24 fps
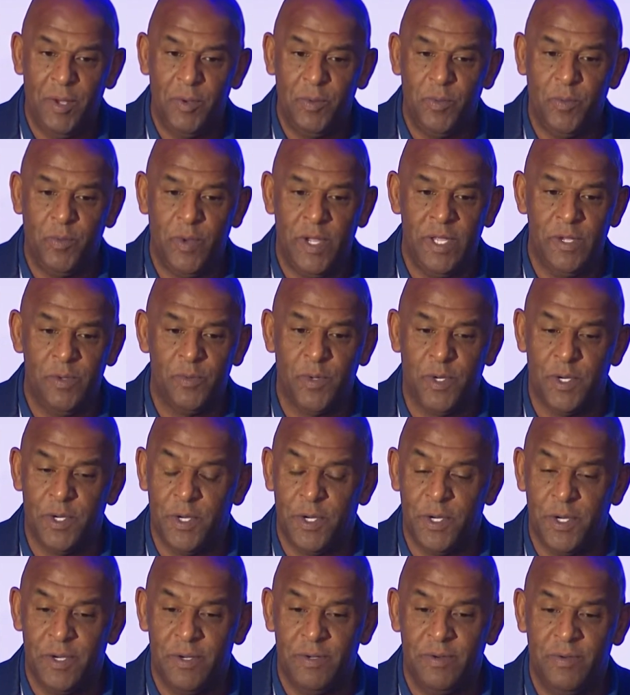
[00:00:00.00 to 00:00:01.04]
we
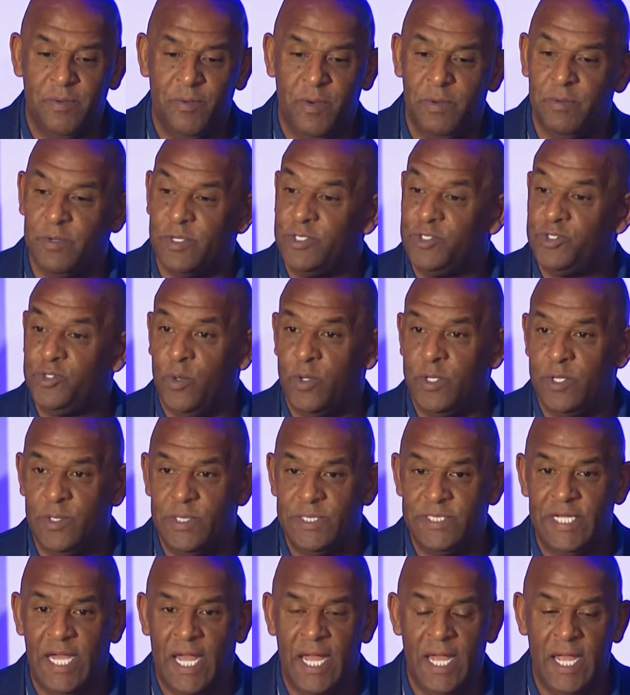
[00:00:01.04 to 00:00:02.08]
were short
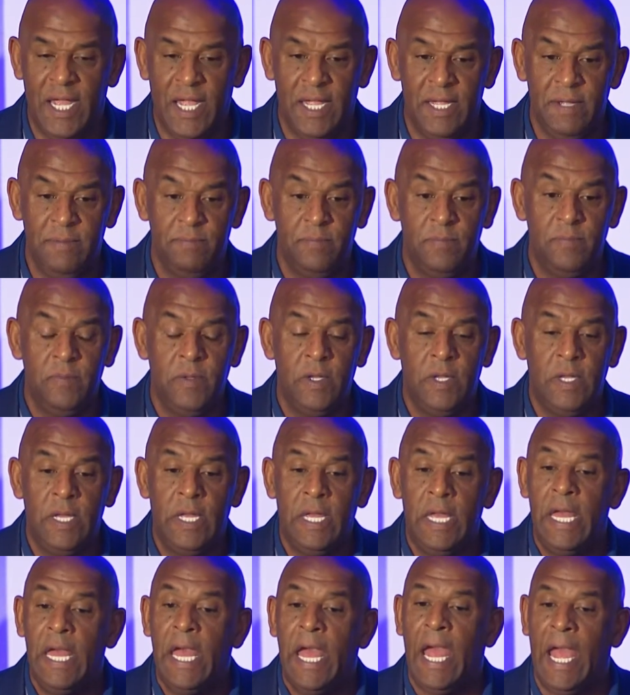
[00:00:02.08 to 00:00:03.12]
on time
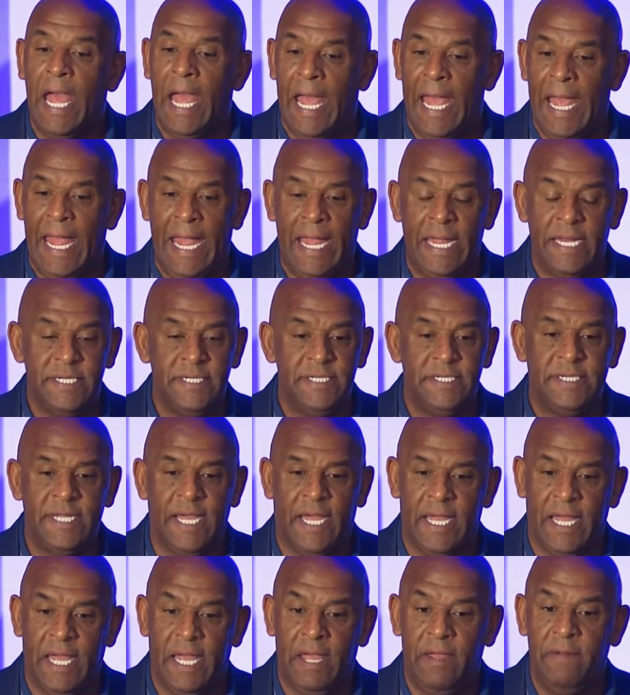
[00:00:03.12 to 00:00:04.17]
and
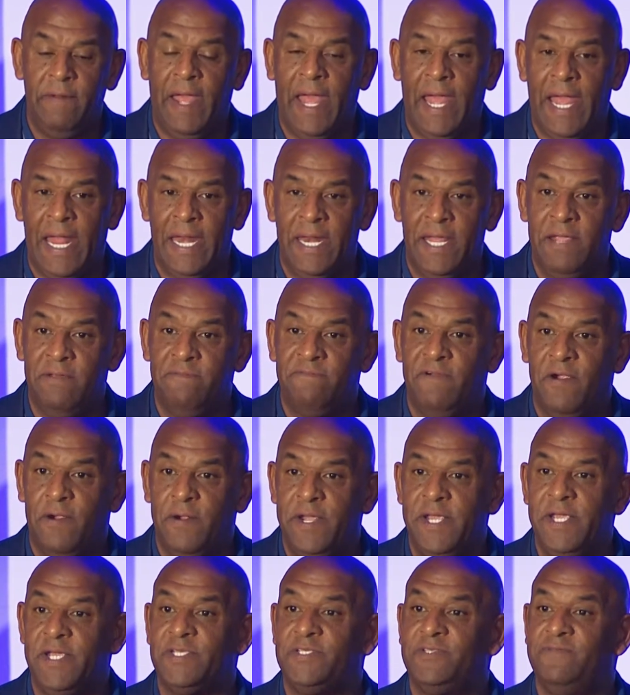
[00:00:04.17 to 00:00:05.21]
had a
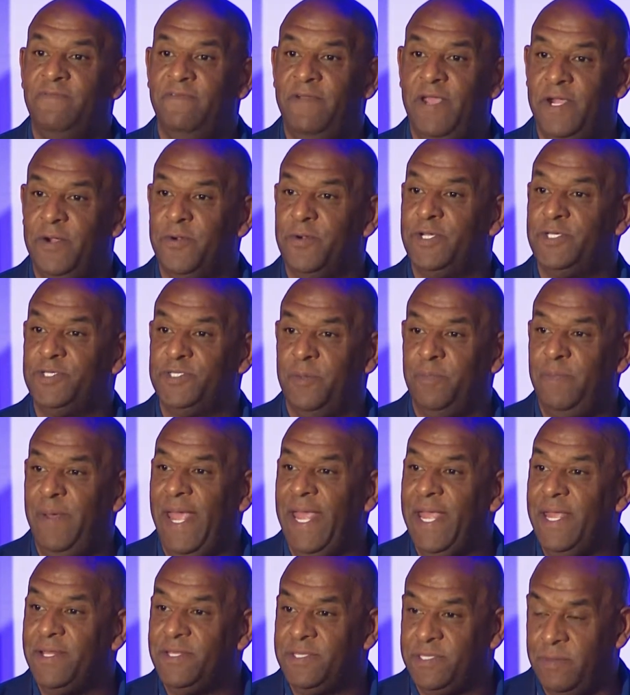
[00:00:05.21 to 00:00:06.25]
vigorous
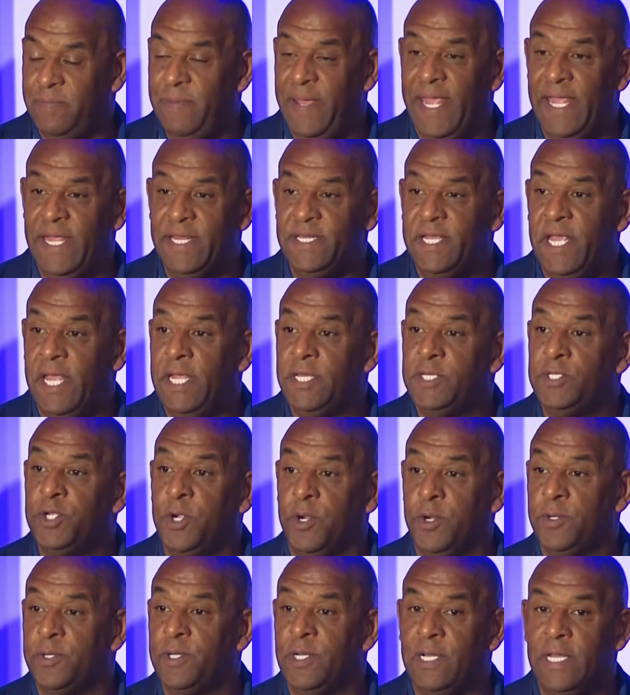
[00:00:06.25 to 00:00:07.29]
debate
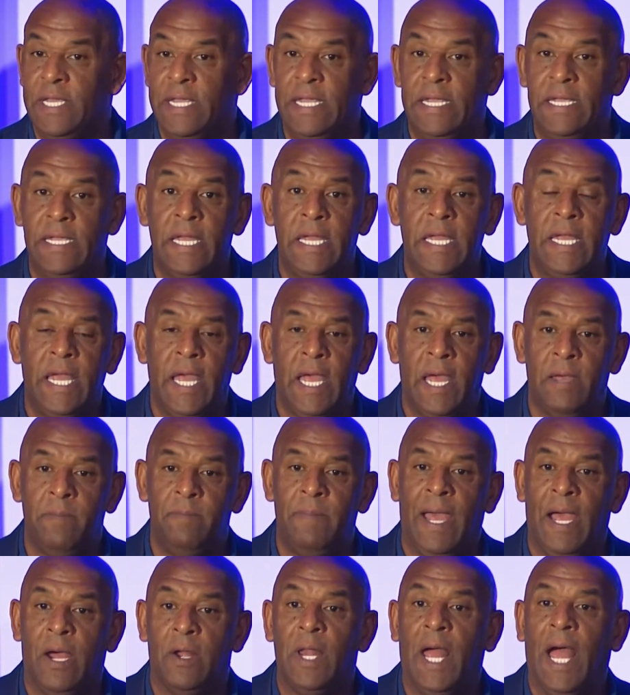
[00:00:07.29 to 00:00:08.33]
internally about